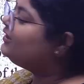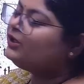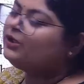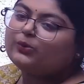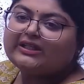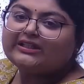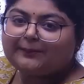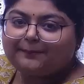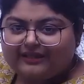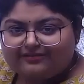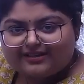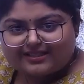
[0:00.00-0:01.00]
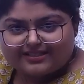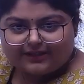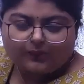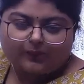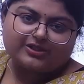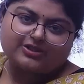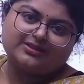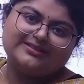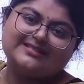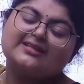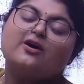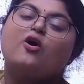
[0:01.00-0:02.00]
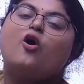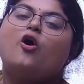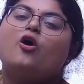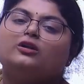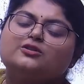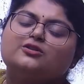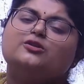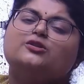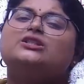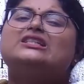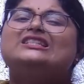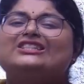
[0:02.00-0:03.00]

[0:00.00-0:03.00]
doing the previous year questions, also just